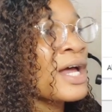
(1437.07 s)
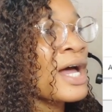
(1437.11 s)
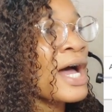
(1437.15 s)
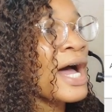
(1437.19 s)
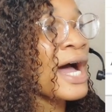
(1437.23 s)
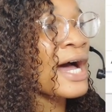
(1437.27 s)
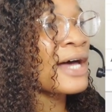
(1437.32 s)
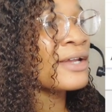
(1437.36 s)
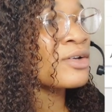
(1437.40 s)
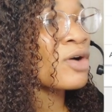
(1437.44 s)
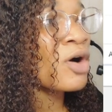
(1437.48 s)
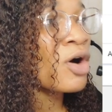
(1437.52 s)

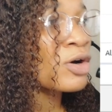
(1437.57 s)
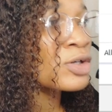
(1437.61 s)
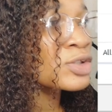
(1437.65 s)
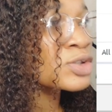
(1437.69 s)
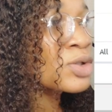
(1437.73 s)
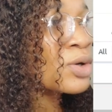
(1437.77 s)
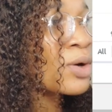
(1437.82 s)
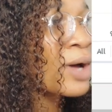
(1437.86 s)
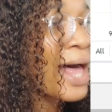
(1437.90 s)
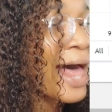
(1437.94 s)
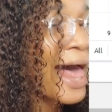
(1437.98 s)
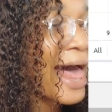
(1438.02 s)
and
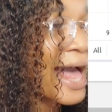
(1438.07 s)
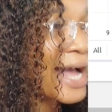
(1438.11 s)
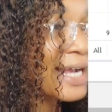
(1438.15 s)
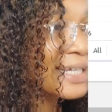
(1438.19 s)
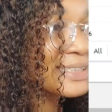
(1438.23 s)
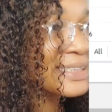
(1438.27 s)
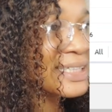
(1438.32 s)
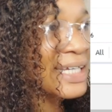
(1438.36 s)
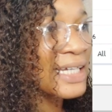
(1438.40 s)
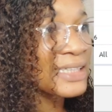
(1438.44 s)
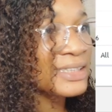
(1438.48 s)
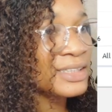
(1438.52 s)
also
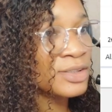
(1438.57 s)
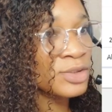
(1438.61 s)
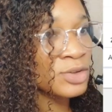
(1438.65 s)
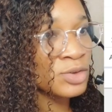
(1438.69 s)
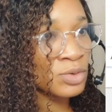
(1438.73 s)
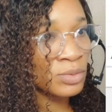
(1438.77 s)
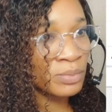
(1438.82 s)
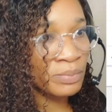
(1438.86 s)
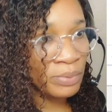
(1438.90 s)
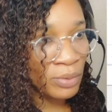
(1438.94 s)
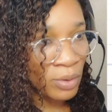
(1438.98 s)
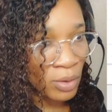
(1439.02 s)
act as a
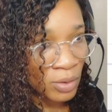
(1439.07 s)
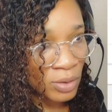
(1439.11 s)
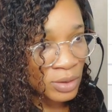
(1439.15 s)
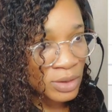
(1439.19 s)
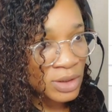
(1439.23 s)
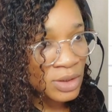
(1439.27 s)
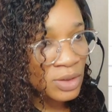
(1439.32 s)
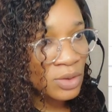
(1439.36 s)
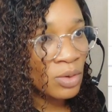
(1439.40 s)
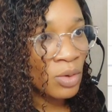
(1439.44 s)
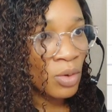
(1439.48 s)
support,